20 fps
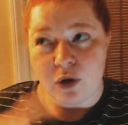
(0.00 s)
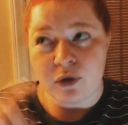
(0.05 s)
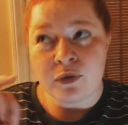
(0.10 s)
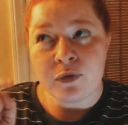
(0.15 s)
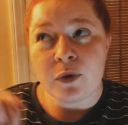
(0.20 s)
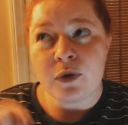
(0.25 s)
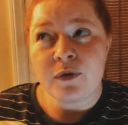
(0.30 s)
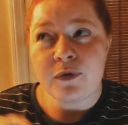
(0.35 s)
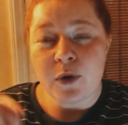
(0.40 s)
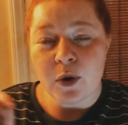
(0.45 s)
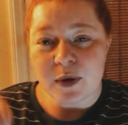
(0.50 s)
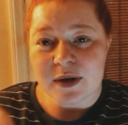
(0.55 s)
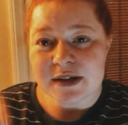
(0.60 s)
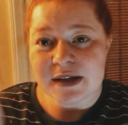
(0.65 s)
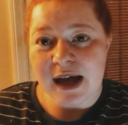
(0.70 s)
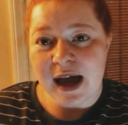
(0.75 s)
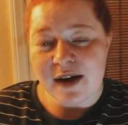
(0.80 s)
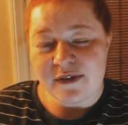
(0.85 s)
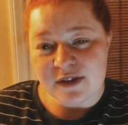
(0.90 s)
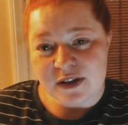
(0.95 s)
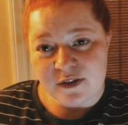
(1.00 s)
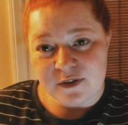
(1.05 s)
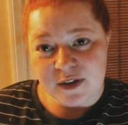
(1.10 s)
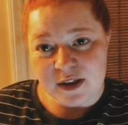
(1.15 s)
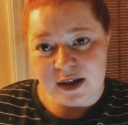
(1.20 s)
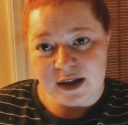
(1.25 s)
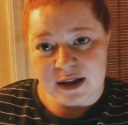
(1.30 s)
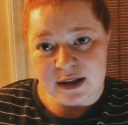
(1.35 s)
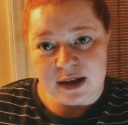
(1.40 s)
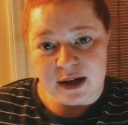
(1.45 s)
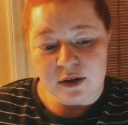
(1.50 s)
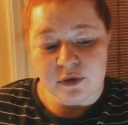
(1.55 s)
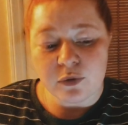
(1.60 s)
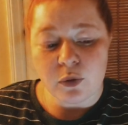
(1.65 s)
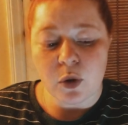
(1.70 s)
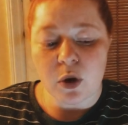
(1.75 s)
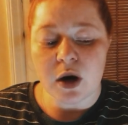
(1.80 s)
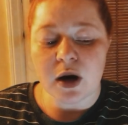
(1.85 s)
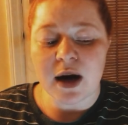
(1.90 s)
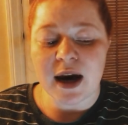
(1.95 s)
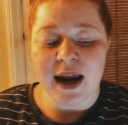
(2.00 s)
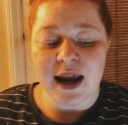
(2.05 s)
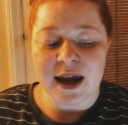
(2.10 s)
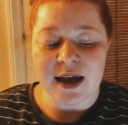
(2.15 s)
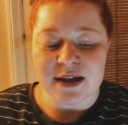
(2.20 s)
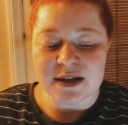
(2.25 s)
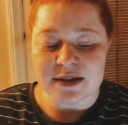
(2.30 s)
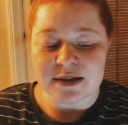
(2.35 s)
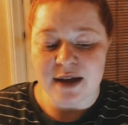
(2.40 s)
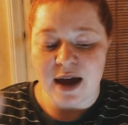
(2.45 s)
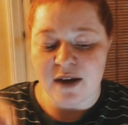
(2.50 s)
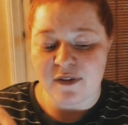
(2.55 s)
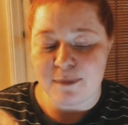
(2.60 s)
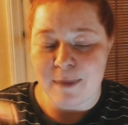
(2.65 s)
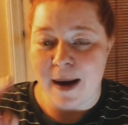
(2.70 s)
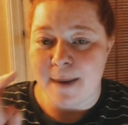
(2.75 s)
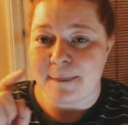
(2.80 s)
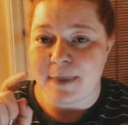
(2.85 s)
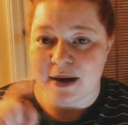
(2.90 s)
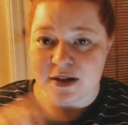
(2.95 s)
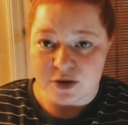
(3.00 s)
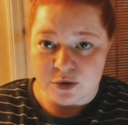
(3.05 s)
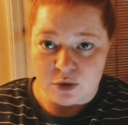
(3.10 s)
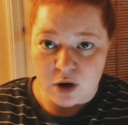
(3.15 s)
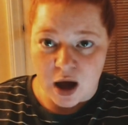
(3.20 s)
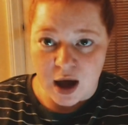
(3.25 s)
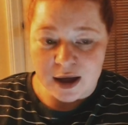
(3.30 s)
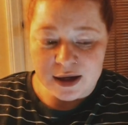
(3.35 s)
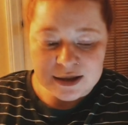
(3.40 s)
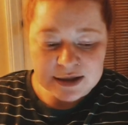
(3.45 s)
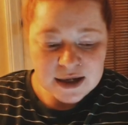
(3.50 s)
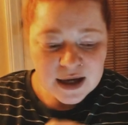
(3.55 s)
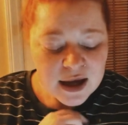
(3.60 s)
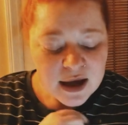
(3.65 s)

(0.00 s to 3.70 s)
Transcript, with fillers: Full Focus I have an affiliate link for, and Life Map I do not.